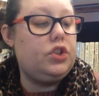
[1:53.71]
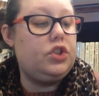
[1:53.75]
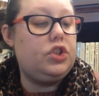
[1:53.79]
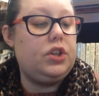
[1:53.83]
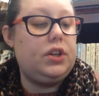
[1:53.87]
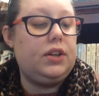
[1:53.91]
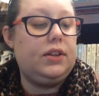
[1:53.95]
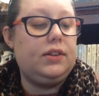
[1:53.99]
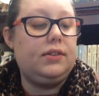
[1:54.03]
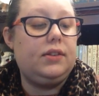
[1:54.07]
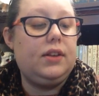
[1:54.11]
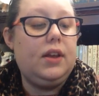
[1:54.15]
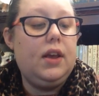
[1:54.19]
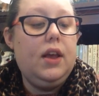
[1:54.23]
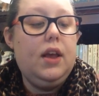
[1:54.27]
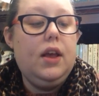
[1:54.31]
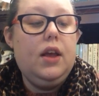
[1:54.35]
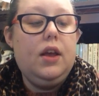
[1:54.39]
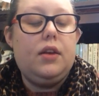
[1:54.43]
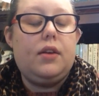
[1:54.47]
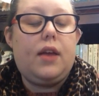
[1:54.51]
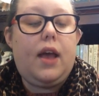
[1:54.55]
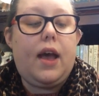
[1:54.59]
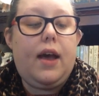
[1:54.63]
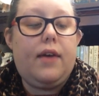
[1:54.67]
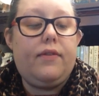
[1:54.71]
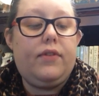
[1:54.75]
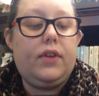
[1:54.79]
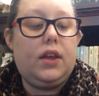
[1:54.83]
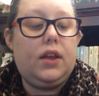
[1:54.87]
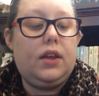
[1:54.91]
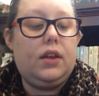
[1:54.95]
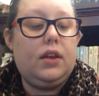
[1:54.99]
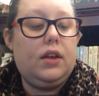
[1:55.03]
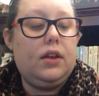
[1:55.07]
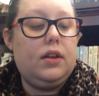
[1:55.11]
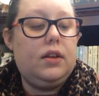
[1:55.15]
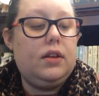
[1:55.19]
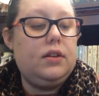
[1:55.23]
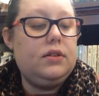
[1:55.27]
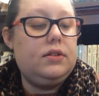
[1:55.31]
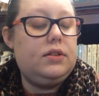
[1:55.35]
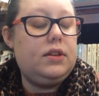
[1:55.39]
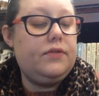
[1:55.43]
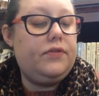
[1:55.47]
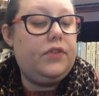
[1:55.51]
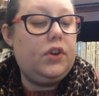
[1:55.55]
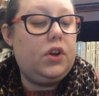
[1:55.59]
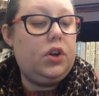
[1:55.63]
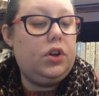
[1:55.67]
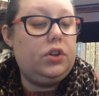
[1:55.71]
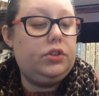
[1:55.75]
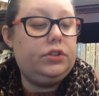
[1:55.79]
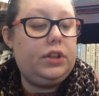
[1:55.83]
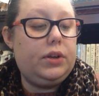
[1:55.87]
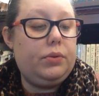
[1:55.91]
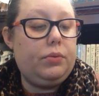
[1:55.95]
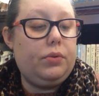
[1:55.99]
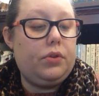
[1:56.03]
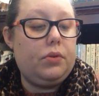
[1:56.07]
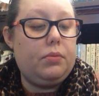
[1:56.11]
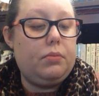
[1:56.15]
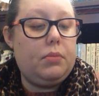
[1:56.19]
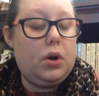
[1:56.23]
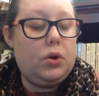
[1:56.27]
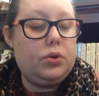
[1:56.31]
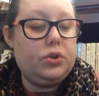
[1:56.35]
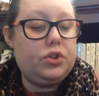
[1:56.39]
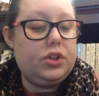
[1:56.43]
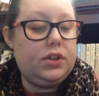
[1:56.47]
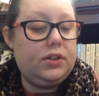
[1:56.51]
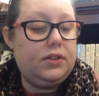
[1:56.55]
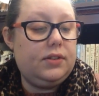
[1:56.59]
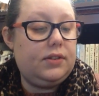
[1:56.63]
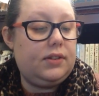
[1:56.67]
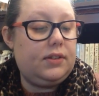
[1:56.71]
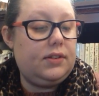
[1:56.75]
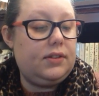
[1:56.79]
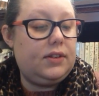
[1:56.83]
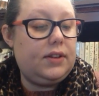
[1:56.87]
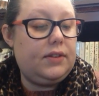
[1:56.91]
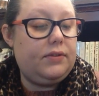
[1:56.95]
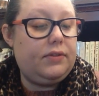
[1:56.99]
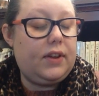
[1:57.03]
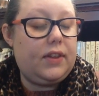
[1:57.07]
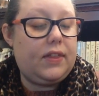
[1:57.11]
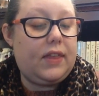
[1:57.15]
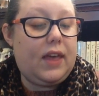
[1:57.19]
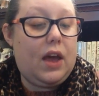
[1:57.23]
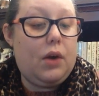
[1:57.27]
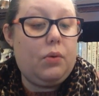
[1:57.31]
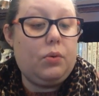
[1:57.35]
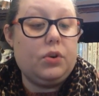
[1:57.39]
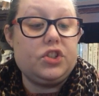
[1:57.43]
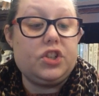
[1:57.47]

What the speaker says: She's having difficulty with emotions and stuff like that,